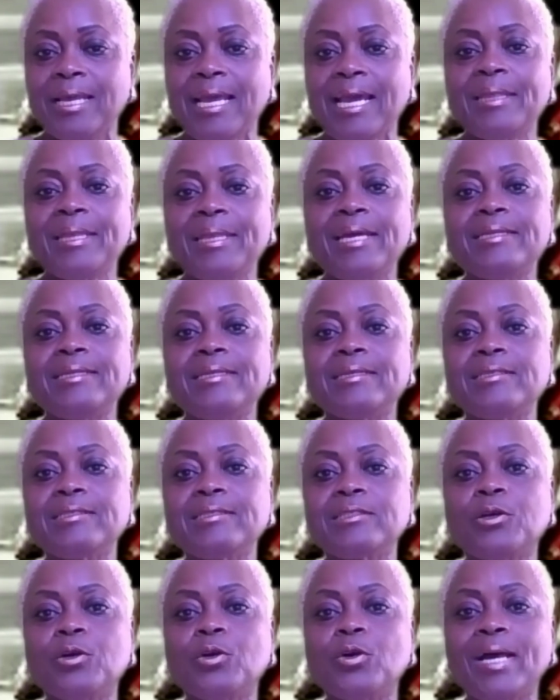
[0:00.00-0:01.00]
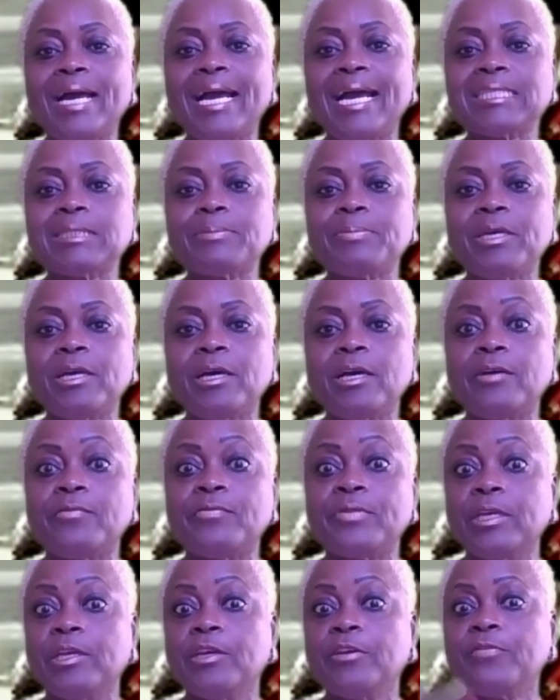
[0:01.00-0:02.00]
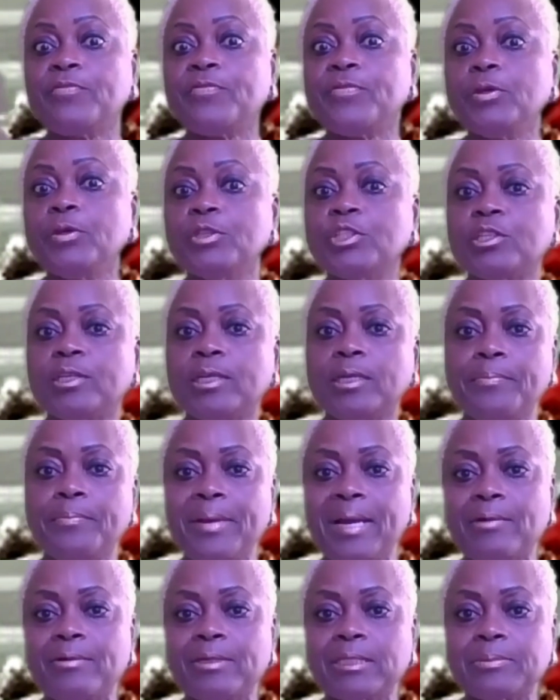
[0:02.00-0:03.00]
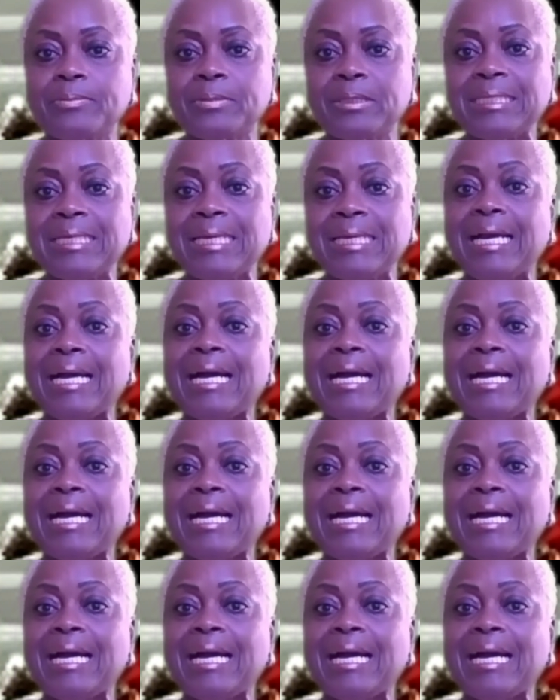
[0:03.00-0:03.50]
And then there's the whole aspect of future embarrassment.